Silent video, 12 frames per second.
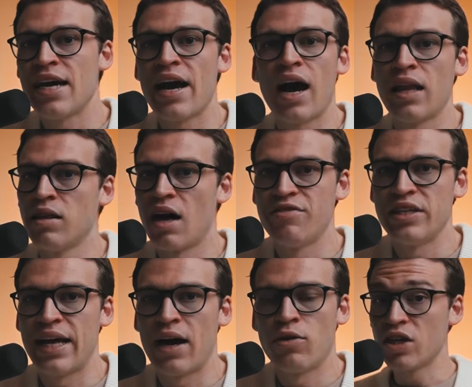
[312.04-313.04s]
I love it
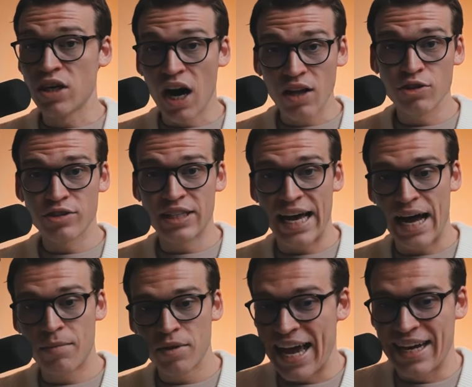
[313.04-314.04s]
now. The color
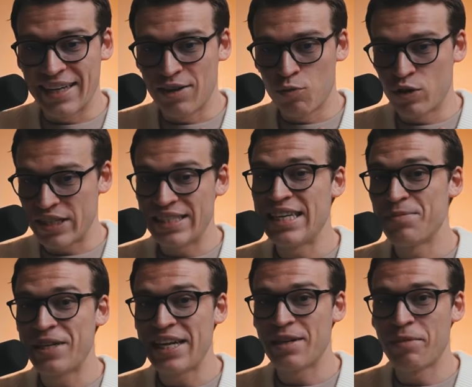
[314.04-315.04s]
tab, again, was
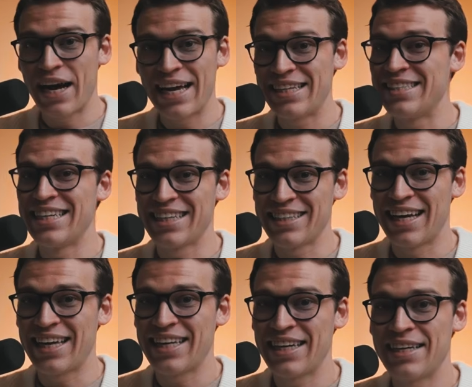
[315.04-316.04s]
intimidated by it, didn't
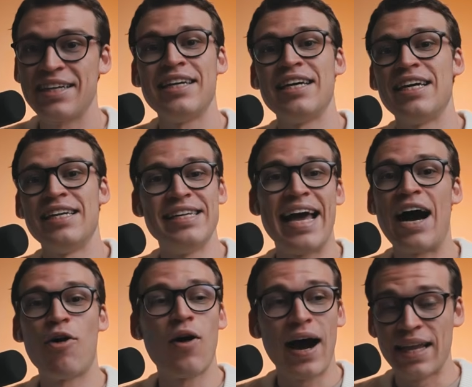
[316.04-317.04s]
like it.
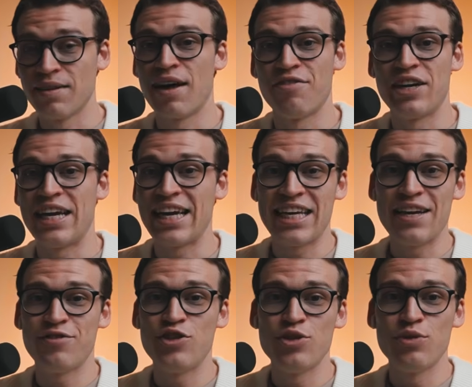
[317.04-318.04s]
Now I love it. It
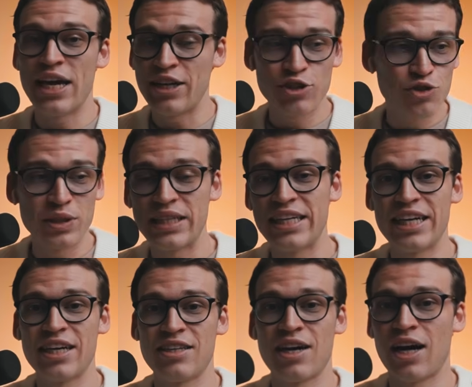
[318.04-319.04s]
gives you
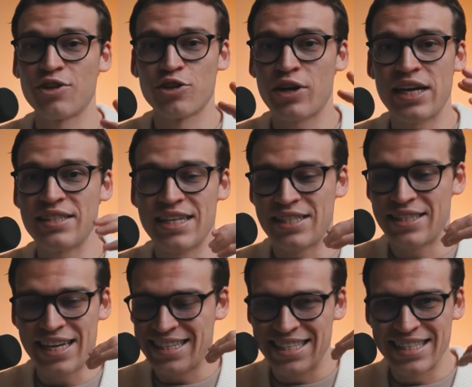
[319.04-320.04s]
industry-leading color grades.
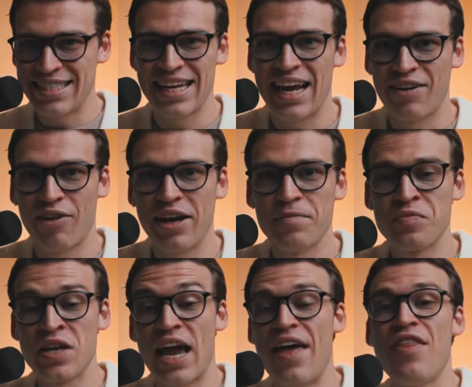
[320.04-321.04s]
It's insane, right?
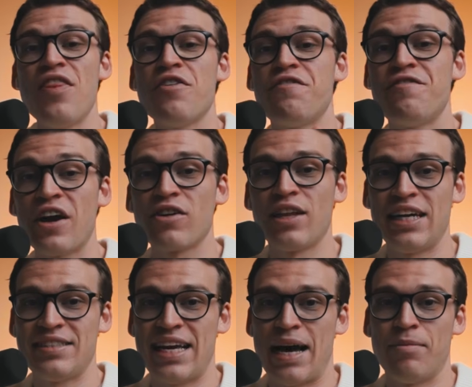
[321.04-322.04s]
And then the
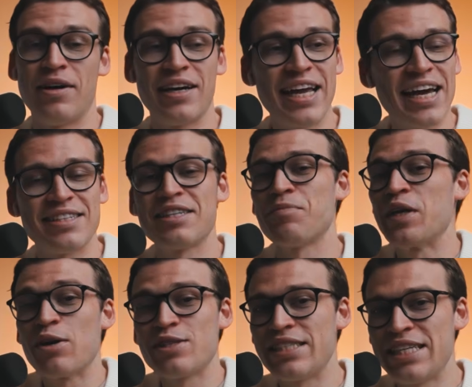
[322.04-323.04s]
Fairlight tab, again,
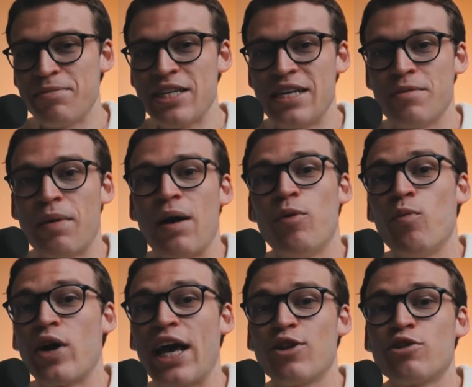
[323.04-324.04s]
something I was intimidated by, but
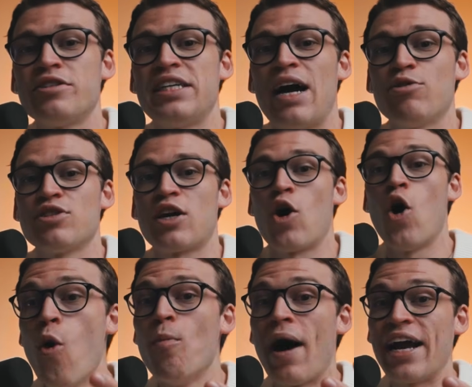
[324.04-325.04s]
when I learned it, I was like,
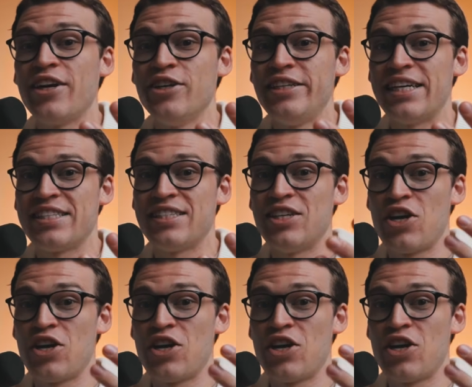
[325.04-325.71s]
oh my goodness, the